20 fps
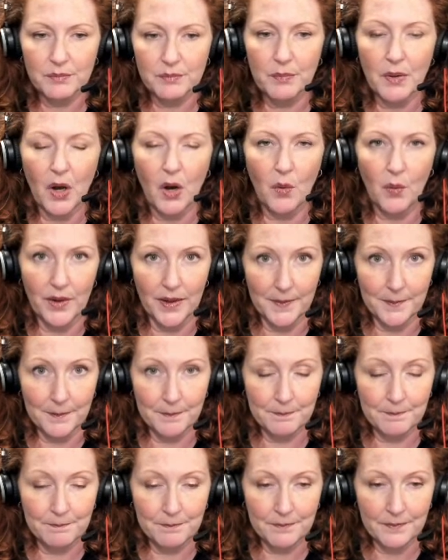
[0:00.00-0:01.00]

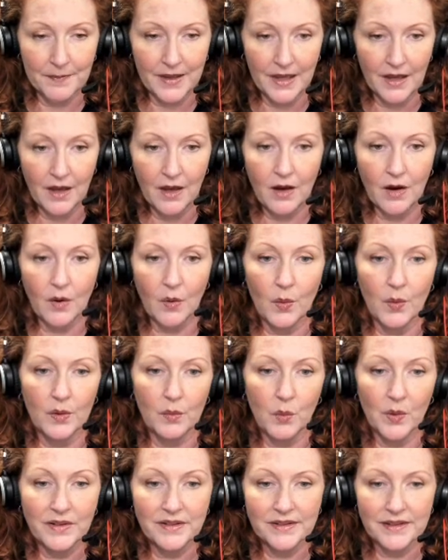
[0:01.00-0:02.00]
poem, or
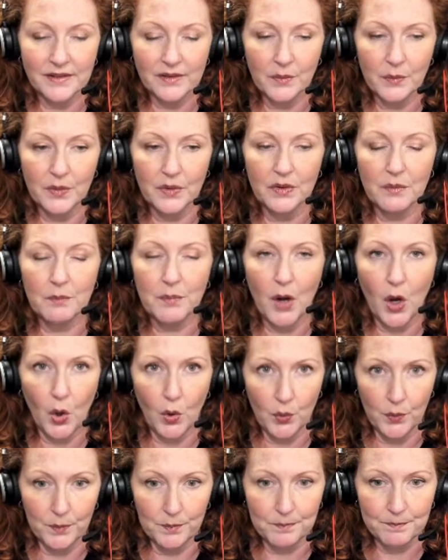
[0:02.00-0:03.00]
1 syllable,
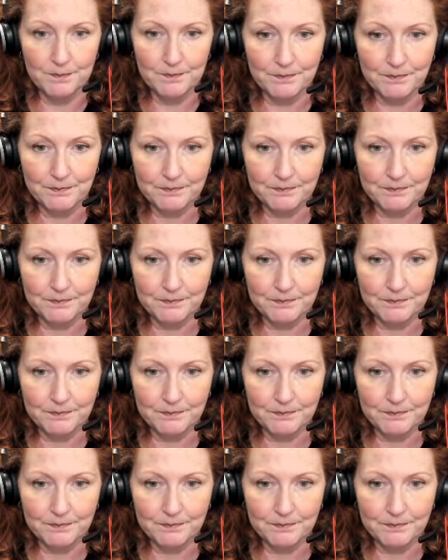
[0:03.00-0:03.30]
poem.